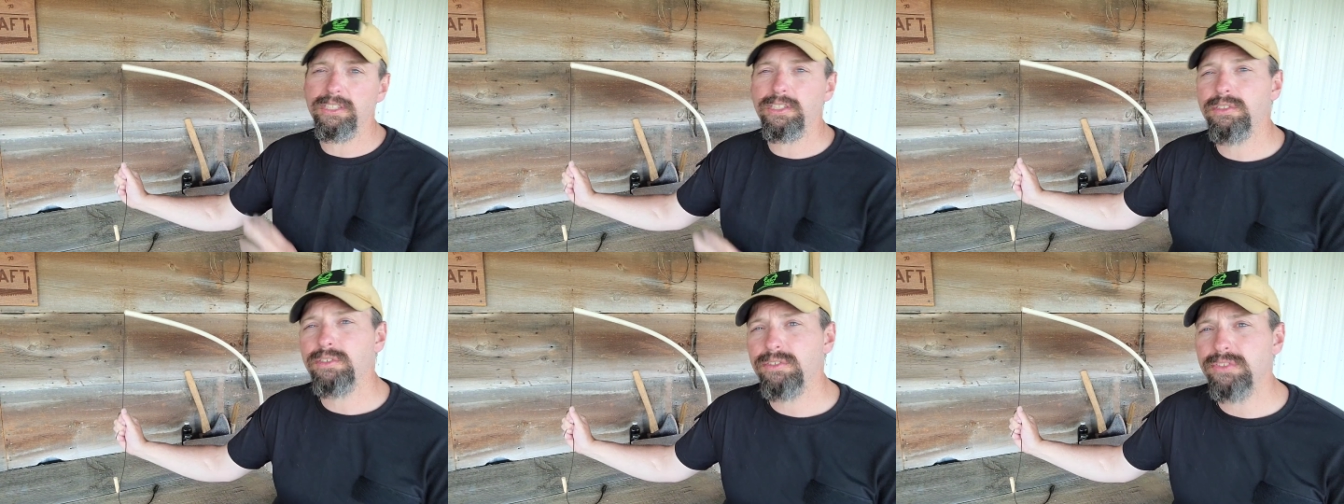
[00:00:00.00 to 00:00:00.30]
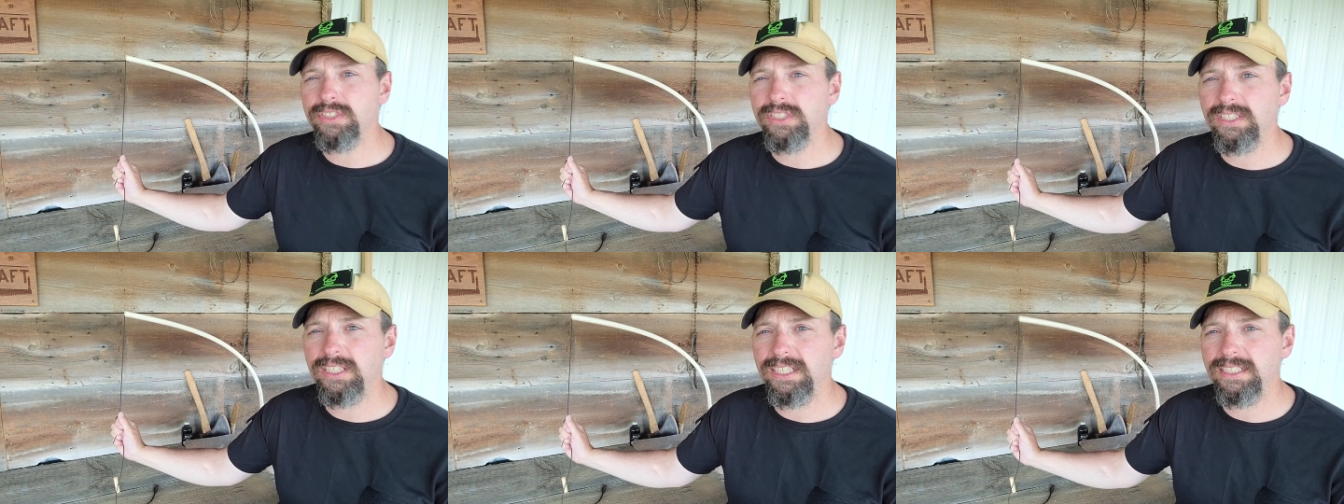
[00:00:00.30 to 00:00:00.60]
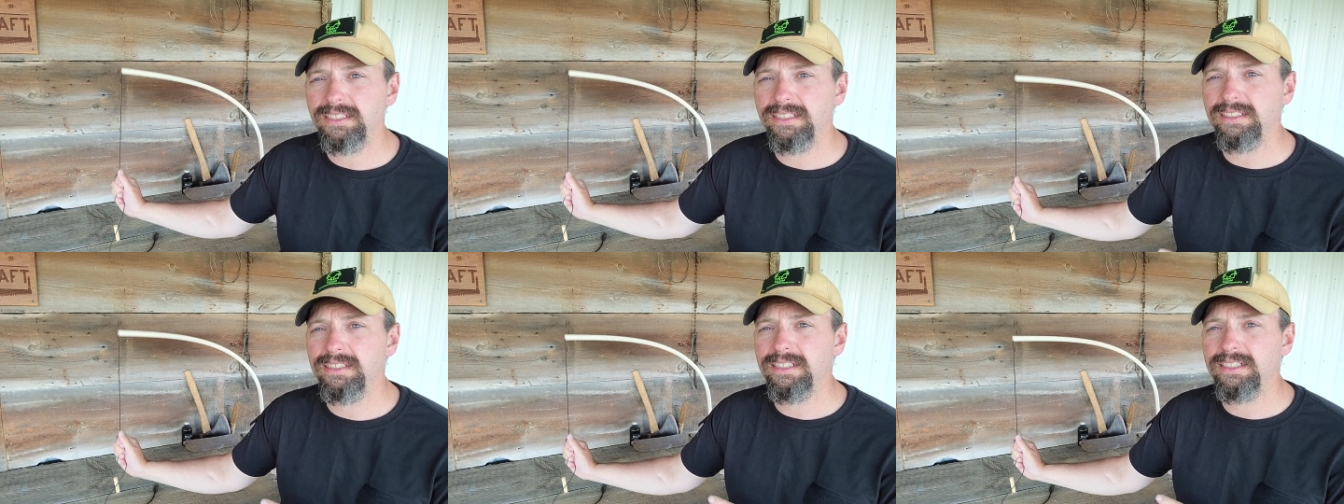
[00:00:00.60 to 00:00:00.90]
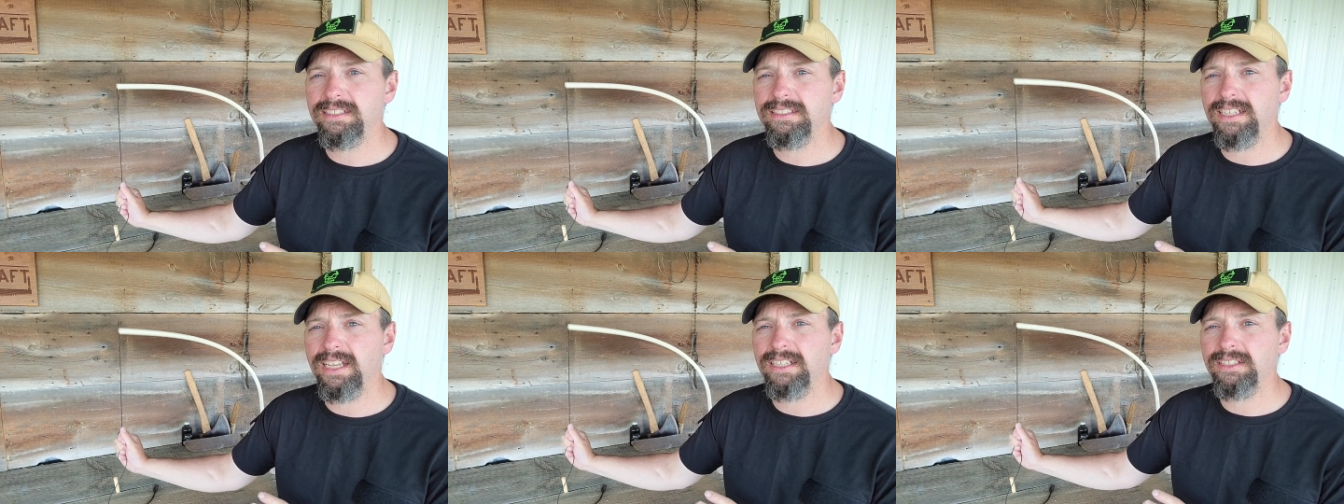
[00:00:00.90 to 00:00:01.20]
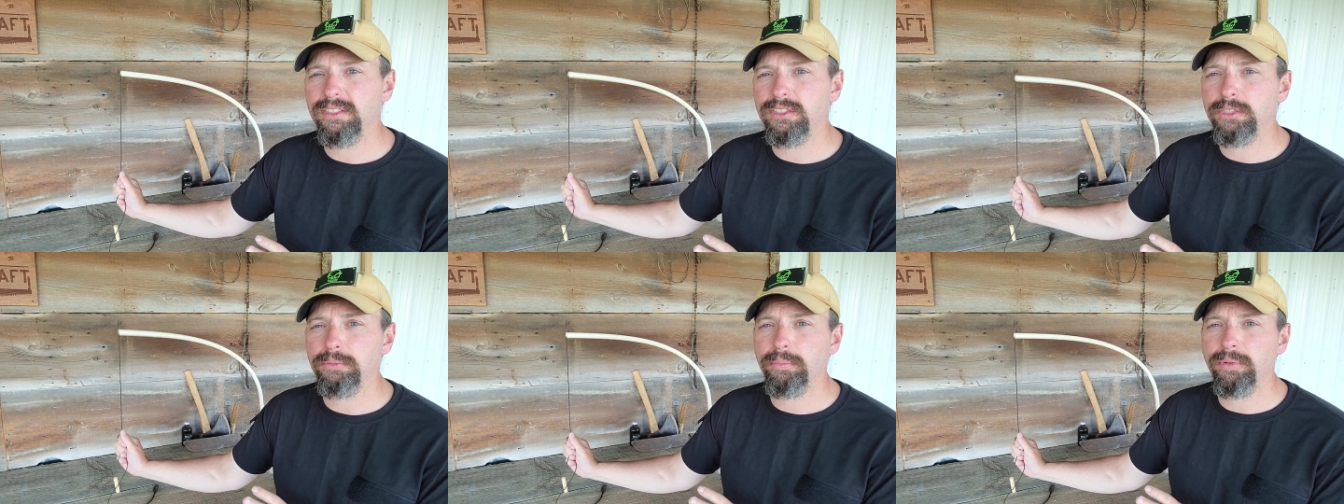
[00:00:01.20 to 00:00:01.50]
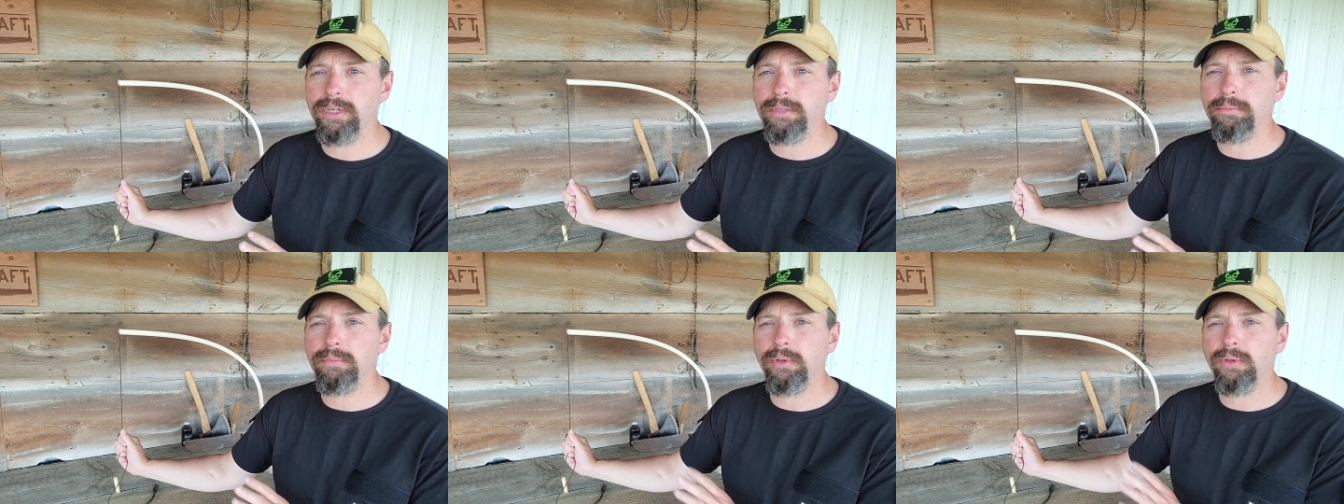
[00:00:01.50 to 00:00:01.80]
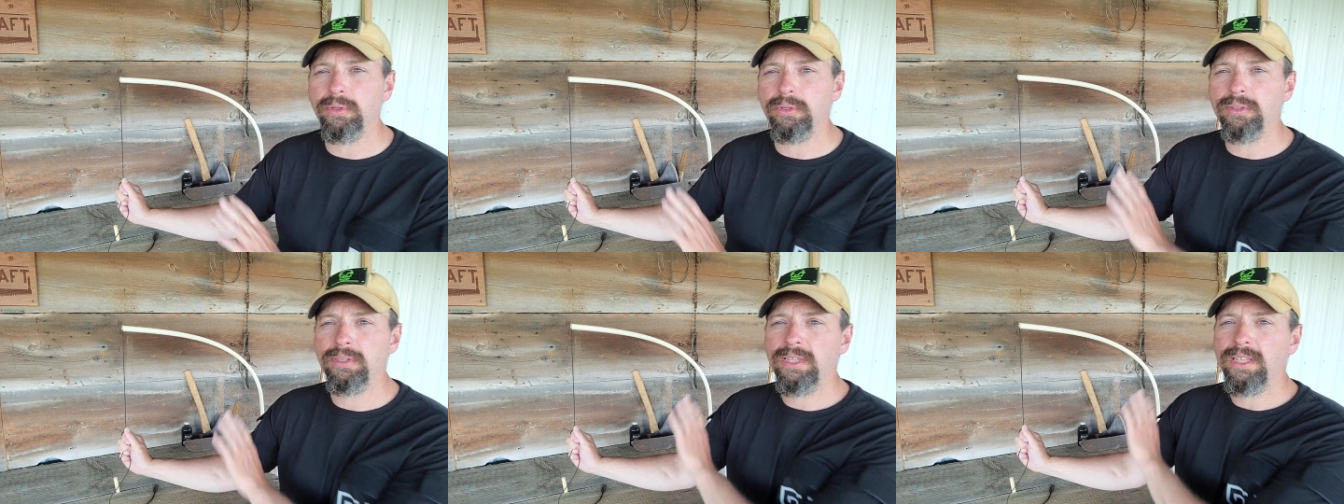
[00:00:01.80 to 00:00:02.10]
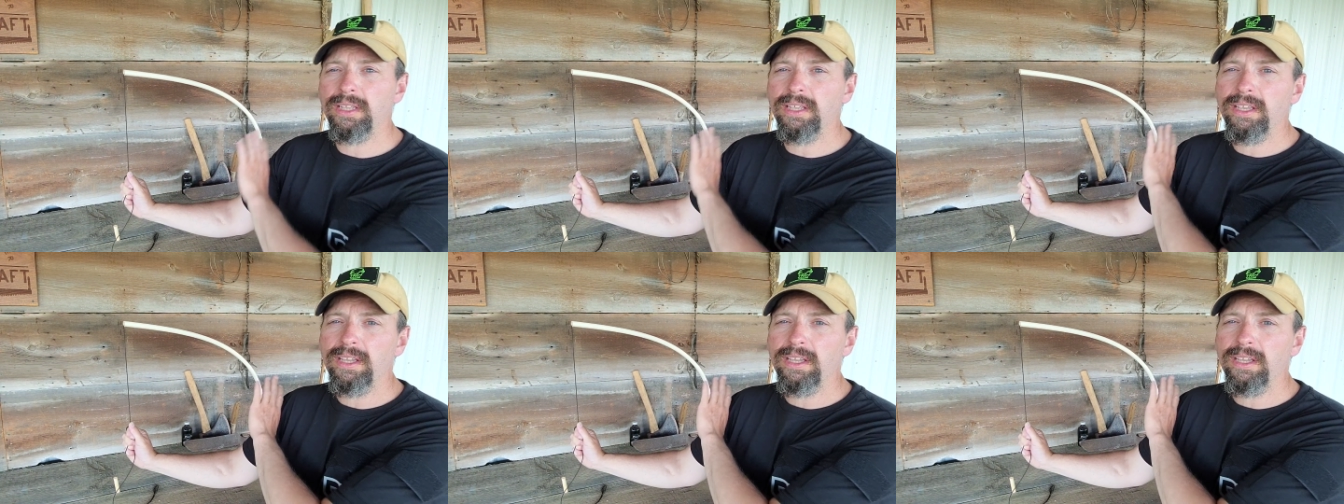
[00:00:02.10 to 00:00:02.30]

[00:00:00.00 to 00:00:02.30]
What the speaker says: and you selected this as your spring pole,